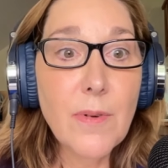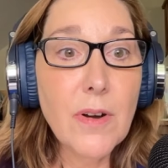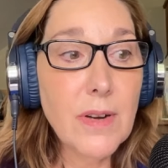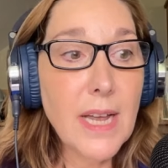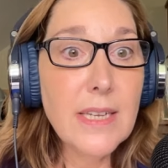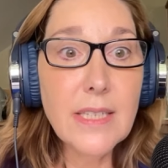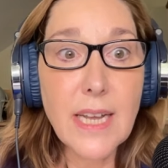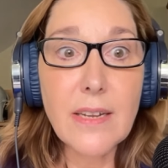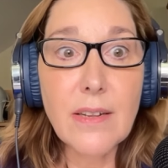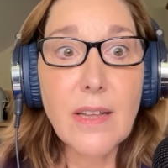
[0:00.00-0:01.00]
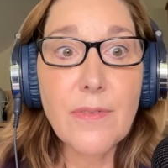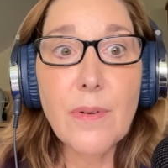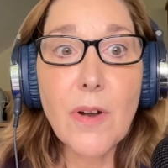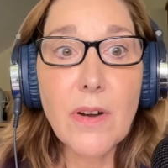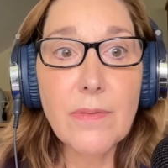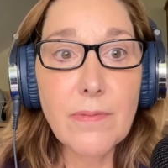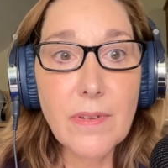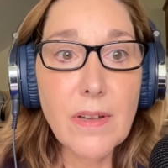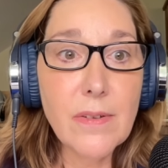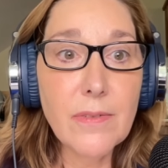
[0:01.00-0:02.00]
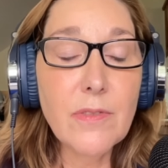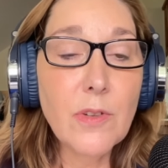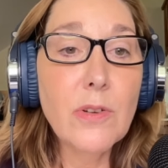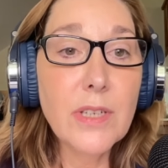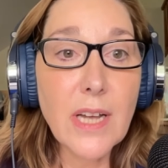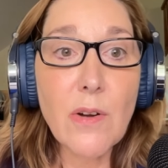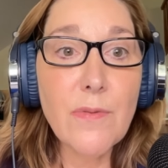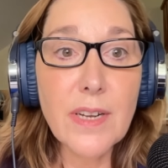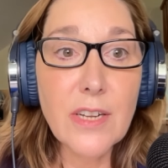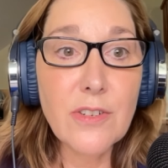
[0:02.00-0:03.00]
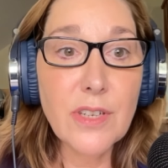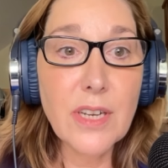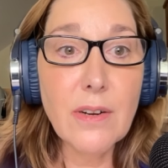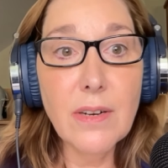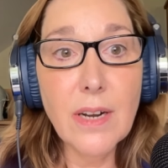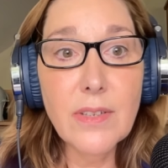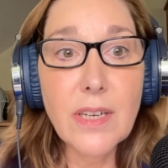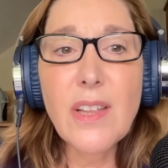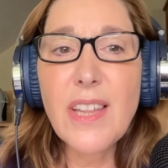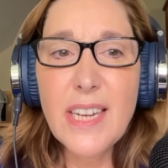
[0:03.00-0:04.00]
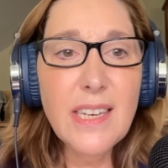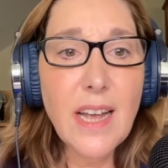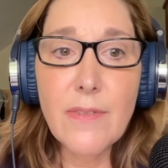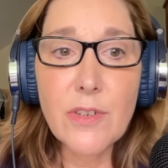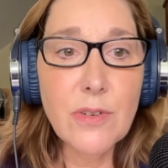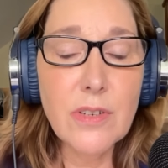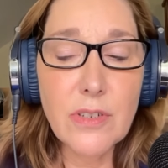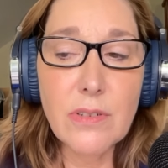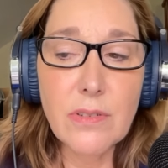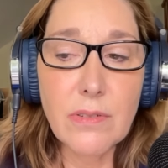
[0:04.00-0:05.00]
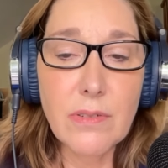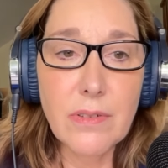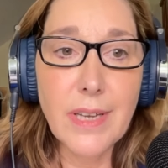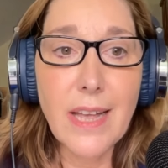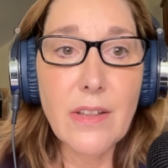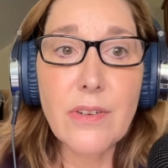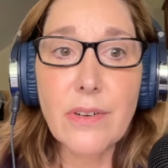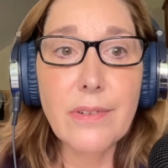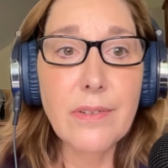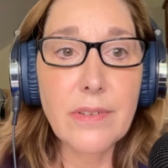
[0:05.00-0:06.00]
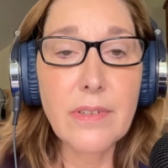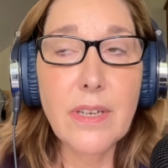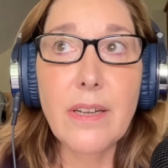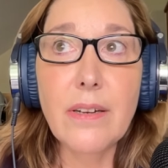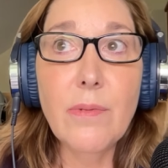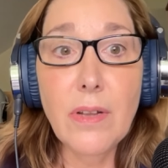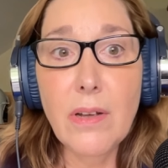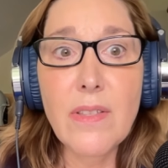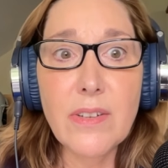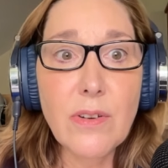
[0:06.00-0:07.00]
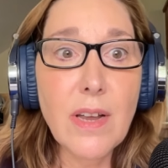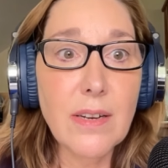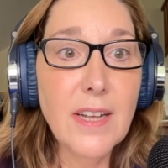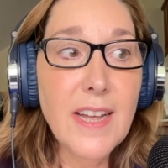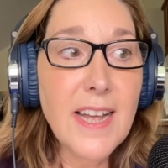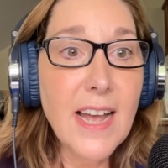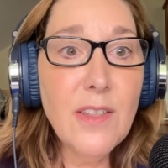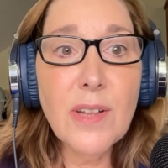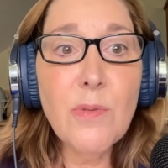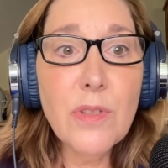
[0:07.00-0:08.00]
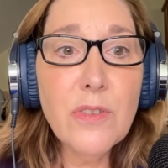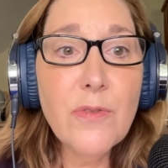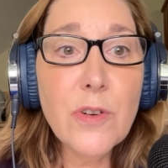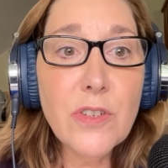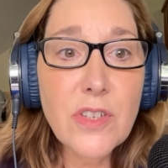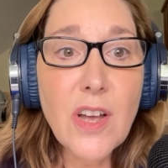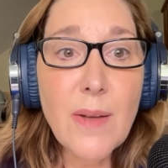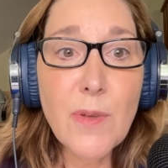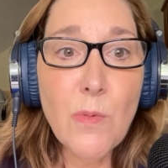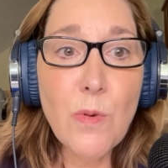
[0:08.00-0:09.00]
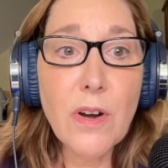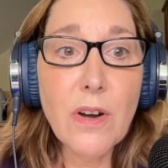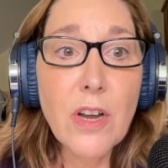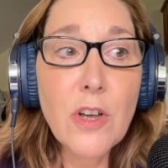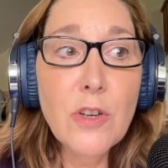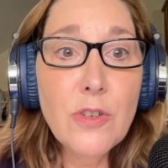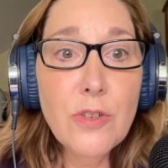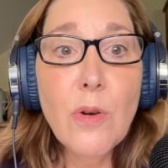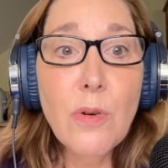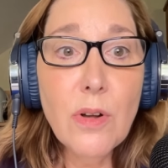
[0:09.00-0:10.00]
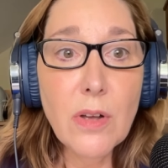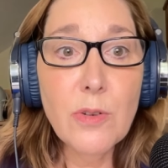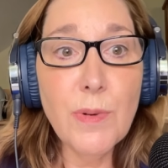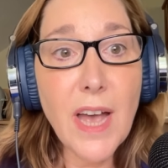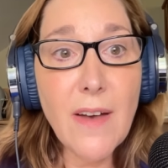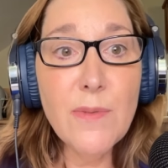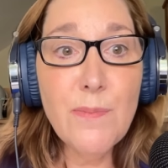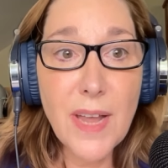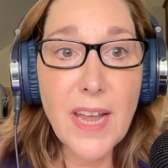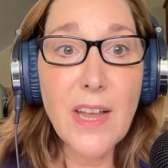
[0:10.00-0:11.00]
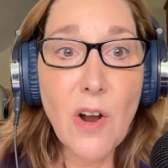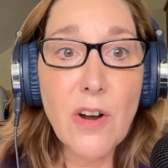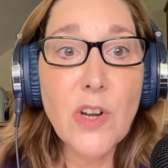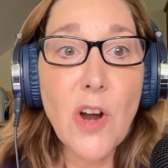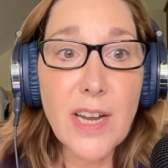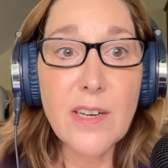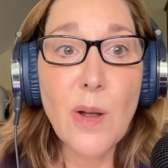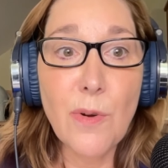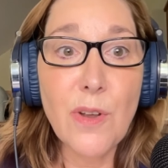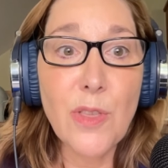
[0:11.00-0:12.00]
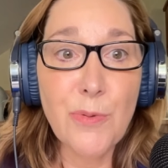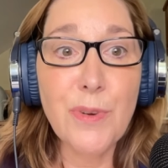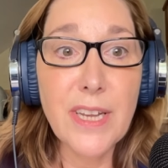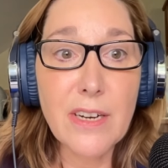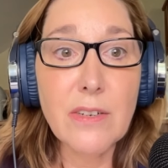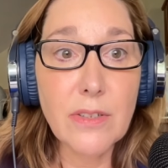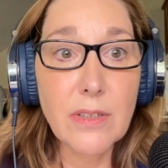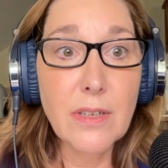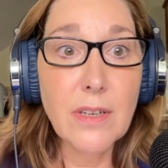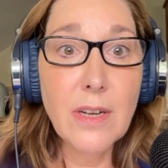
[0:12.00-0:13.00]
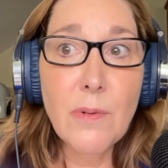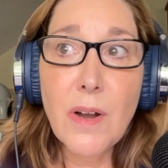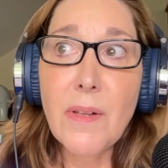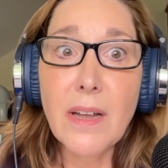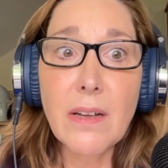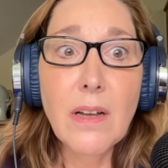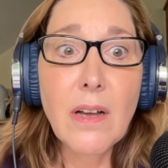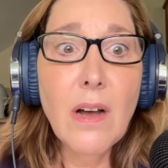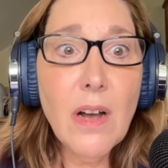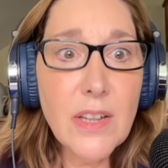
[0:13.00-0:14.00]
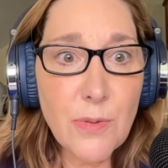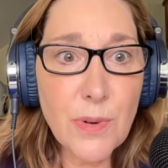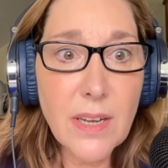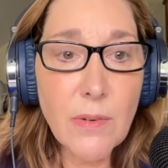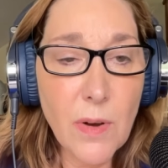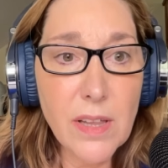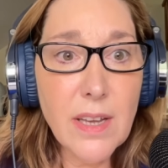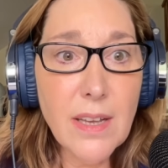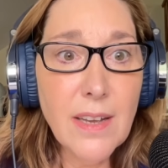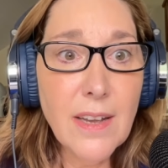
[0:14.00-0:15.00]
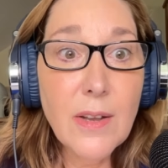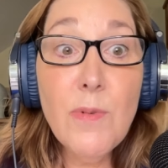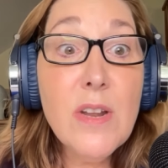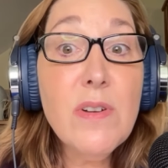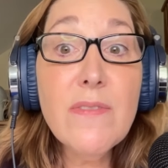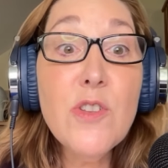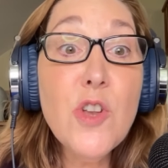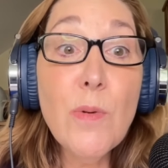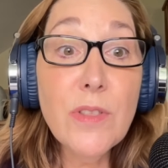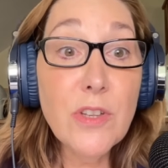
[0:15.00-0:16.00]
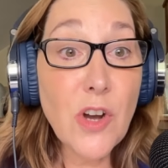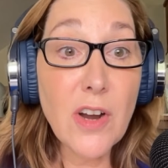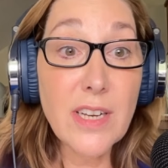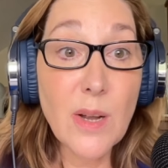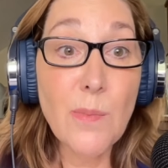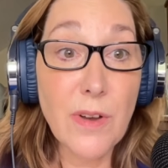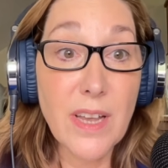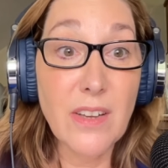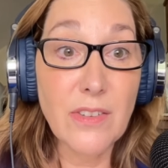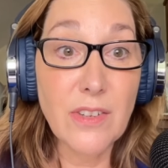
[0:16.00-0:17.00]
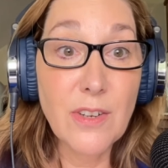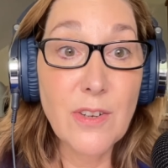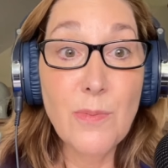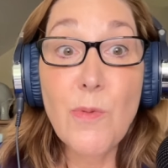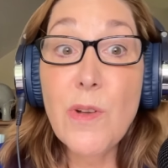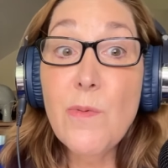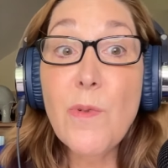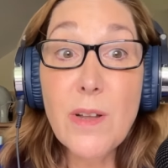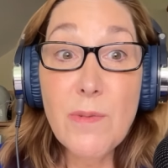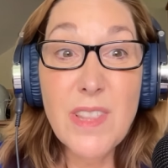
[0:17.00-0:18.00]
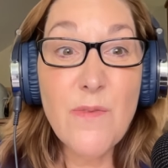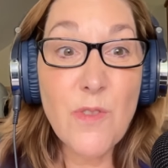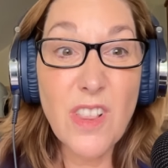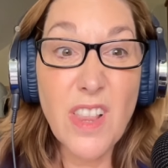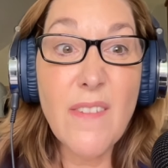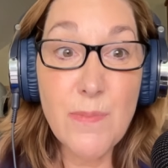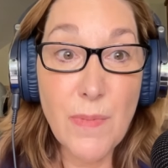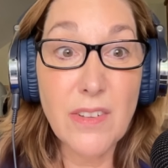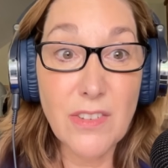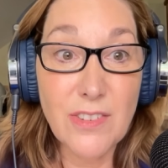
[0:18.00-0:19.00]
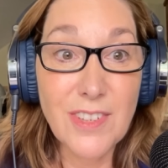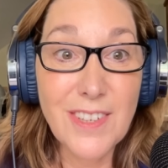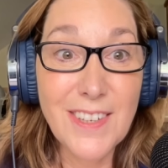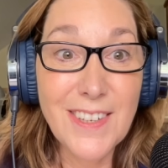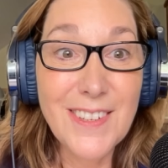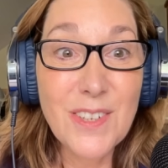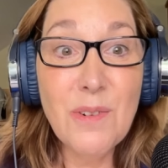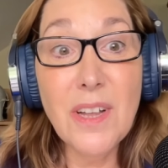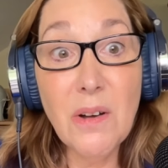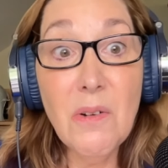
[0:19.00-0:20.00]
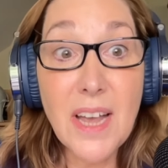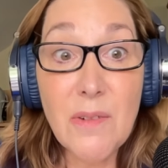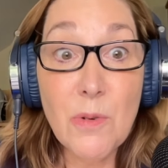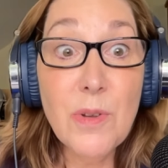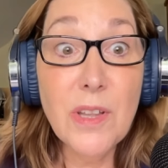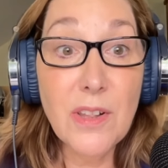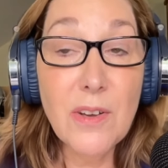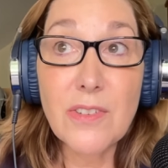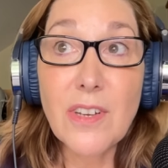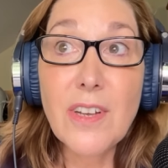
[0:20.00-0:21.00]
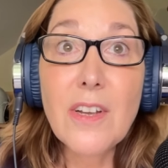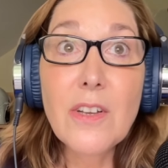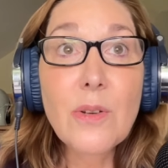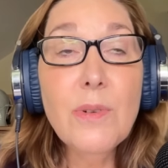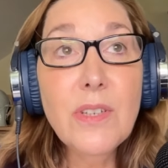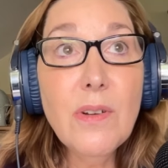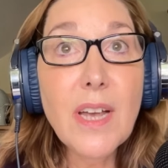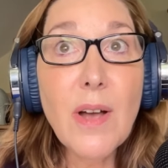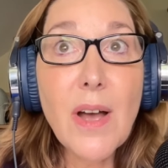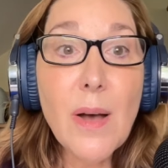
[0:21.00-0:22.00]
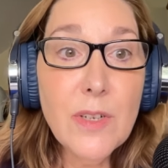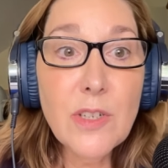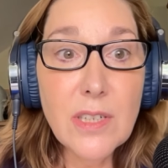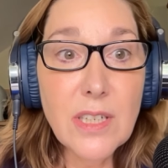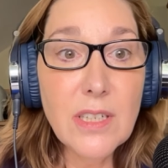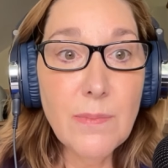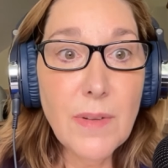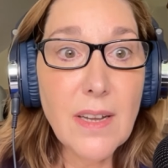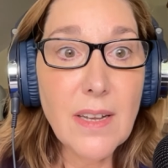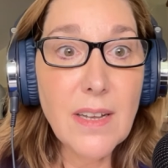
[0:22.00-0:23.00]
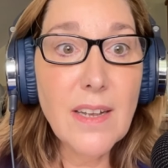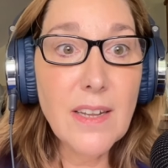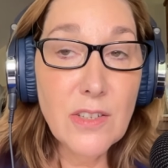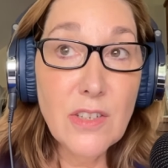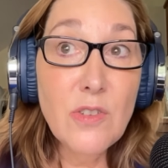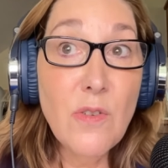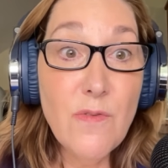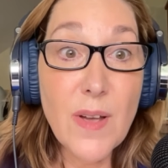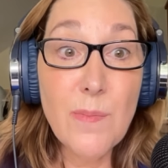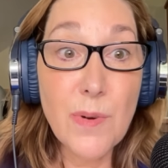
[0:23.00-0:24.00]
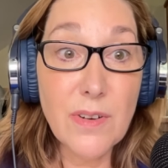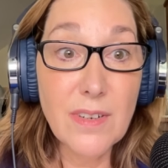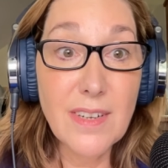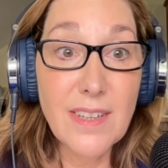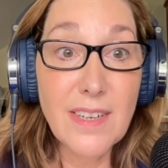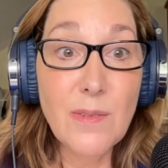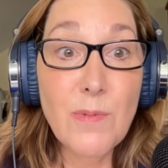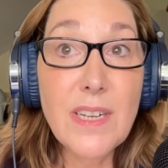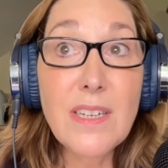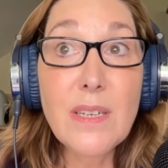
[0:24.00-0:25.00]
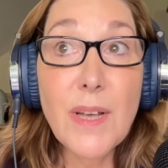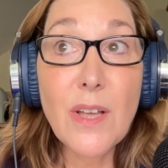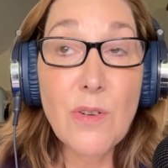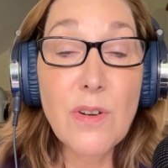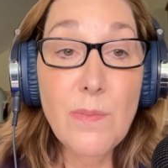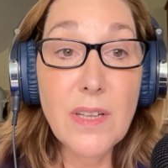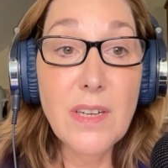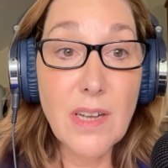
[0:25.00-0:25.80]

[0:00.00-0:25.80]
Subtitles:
end date, like from our closing out our financial year." And I was like, and they didn't have a traditional calendar date, and we're like, "Oh, that's great." And they're like, "Well, this first time that we're so close, we haven't made our target number in 3 years." And we're all like, "On three, really?" Now we don't even know what the target number is. We've been working with them for 11 months. So we're like, okay, we're really close. So we said, okay, how much do you need to make? It's in November. And they said, we need to make $30 million